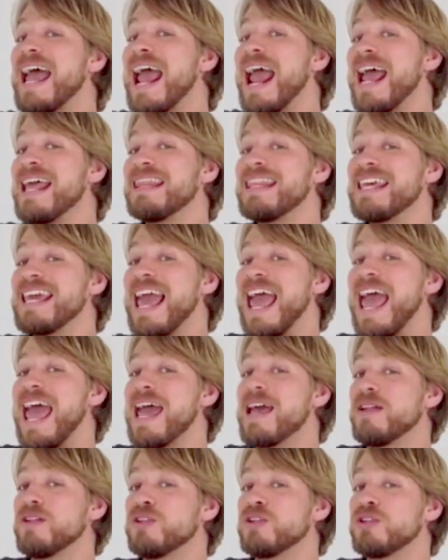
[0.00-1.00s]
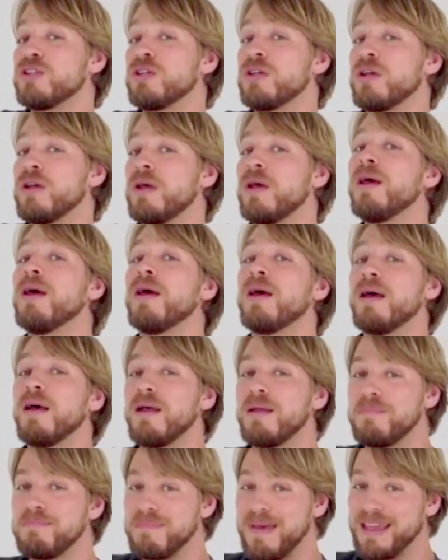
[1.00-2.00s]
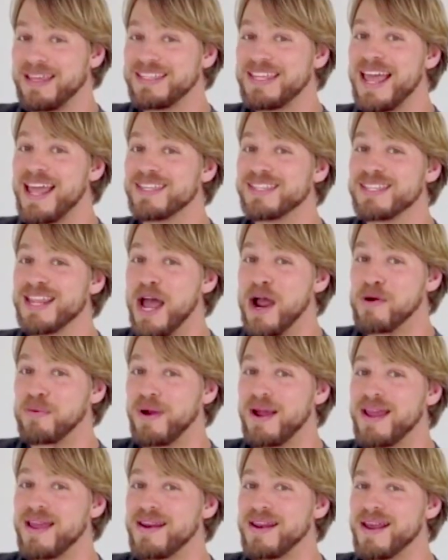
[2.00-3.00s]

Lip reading: and the edge. Makes sense now, right?